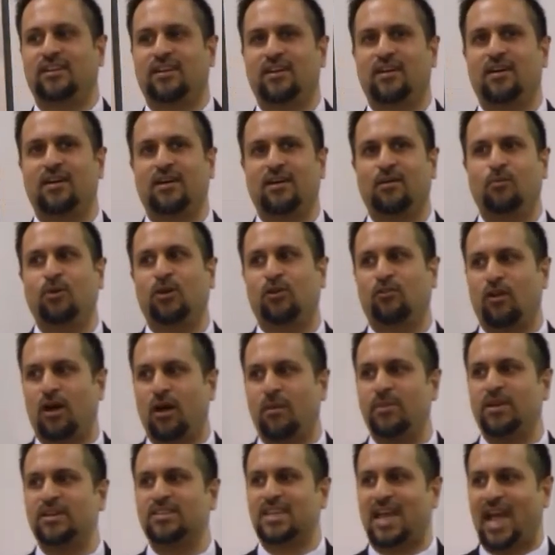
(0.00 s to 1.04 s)
uh, what
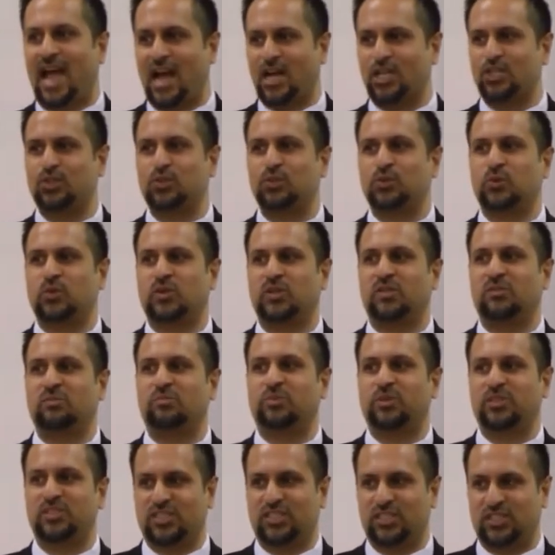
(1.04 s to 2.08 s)
Rabia's actual
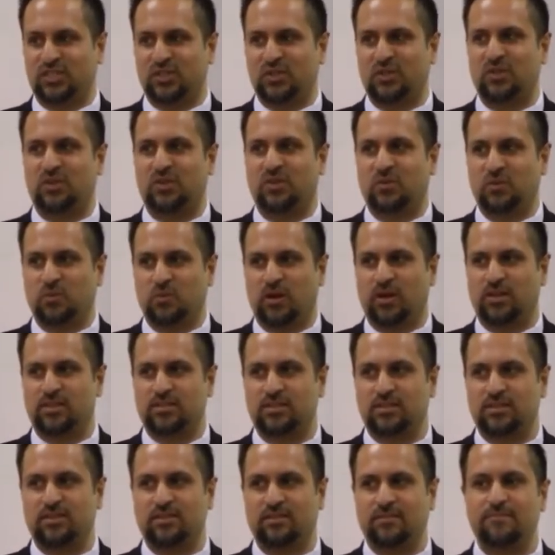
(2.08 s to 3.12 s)
position was.
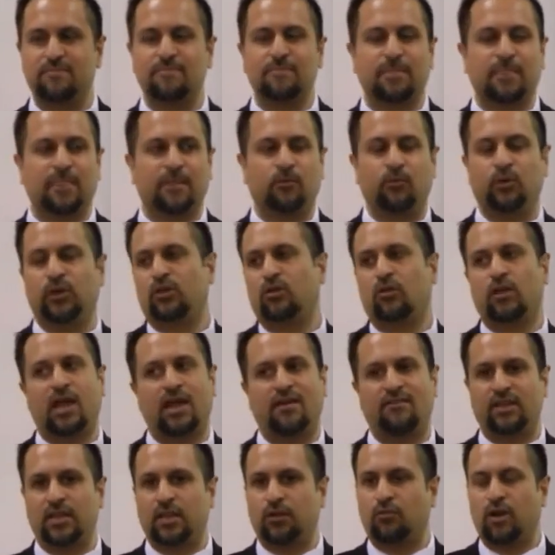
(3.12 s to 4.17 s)
We don't
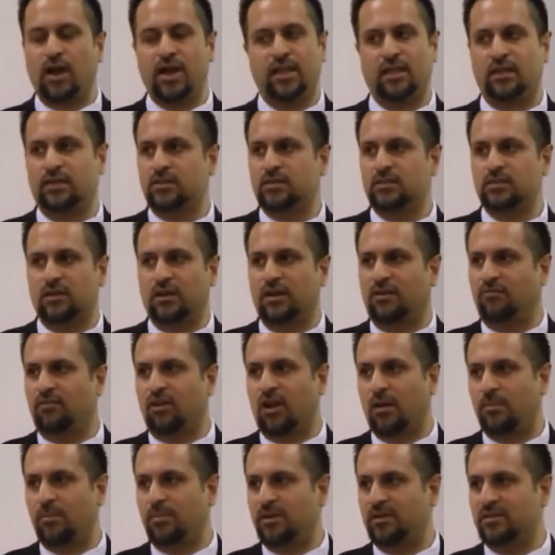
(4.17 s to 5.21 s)
have any writings of
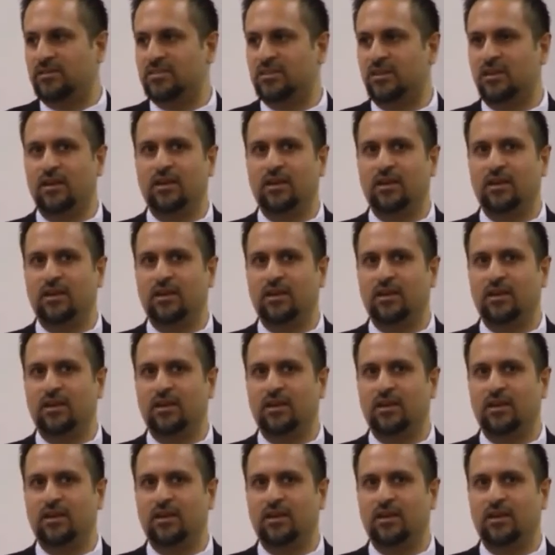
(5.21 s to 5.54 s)
Rabia's.